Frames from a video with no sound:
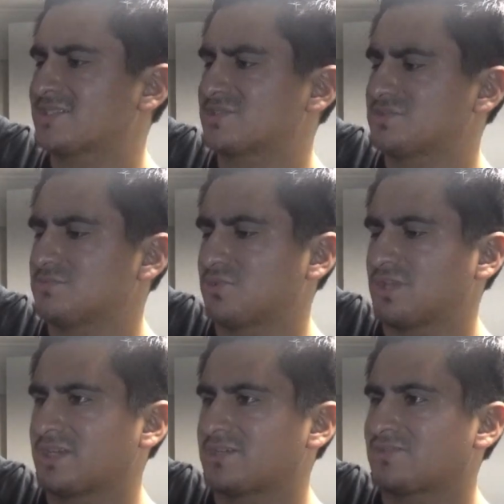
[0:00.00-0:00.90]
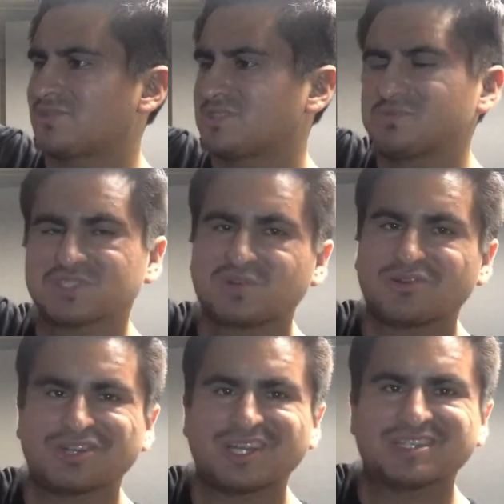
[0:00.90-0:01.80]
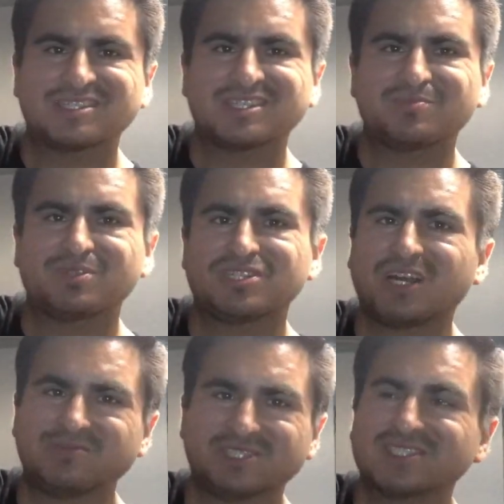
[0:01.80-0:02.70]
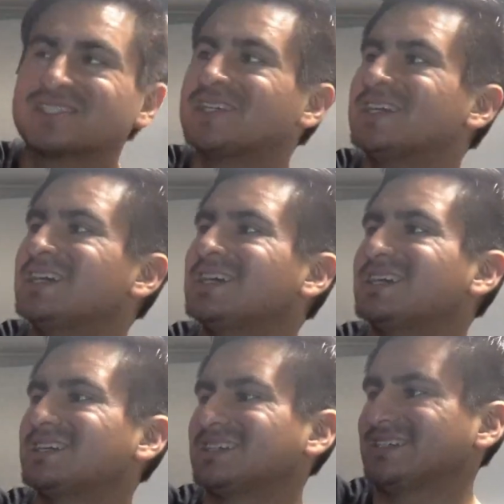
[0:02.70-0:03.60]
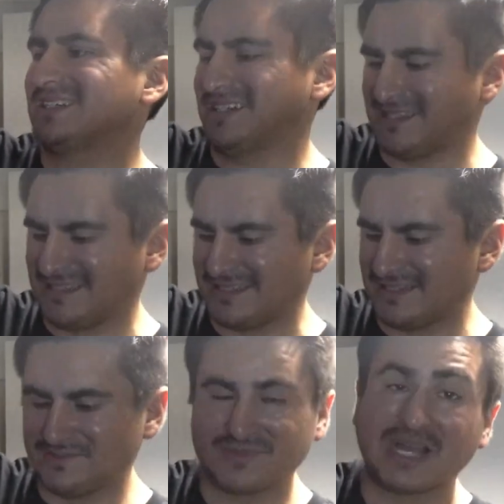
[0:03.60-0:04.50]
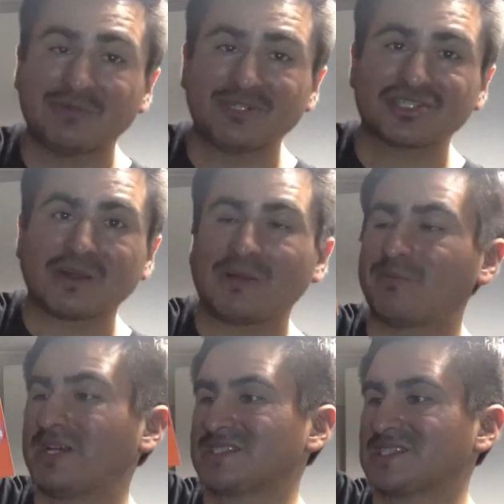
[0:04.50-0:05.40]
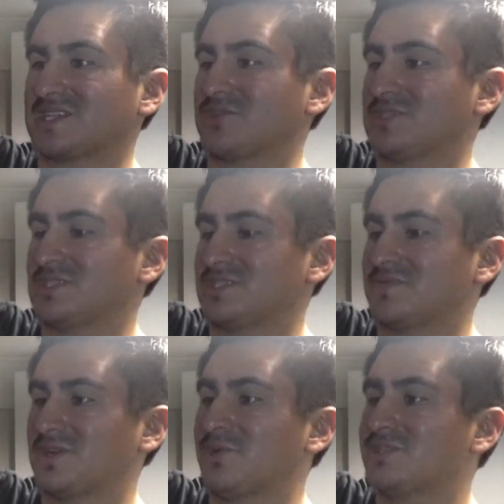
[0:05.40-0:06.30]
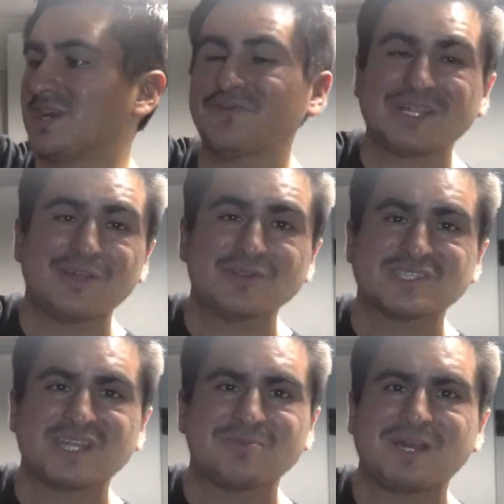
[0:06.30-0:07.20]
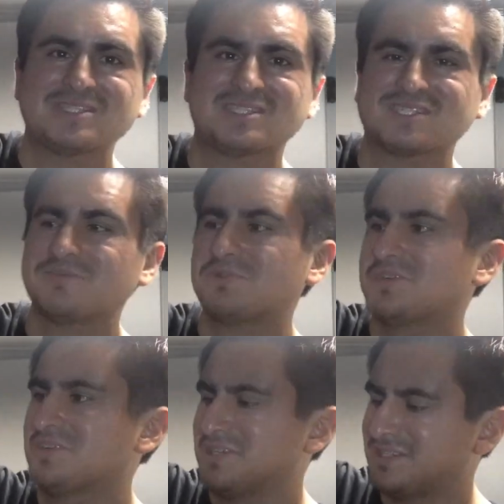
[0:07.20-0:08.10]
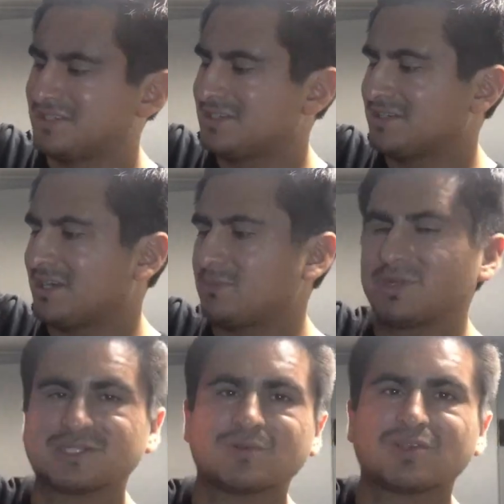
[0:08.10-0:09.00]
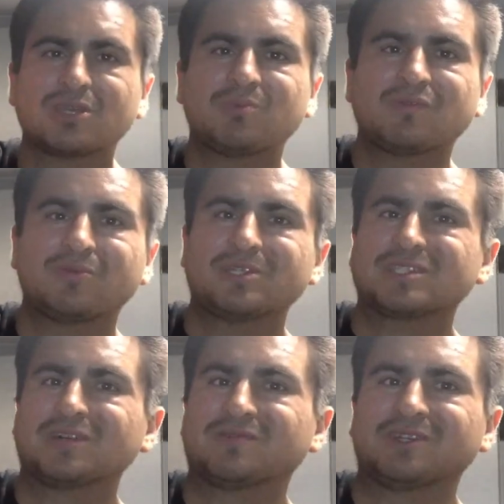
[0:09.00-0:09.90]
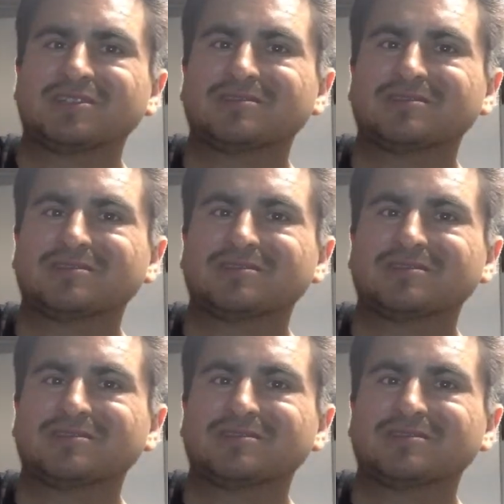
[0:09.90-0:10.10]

so it's more like Christmas-oriented pajamas. I'm going to try my best to sell these. If I don't sell it by December, I might as well keep it for myself, right?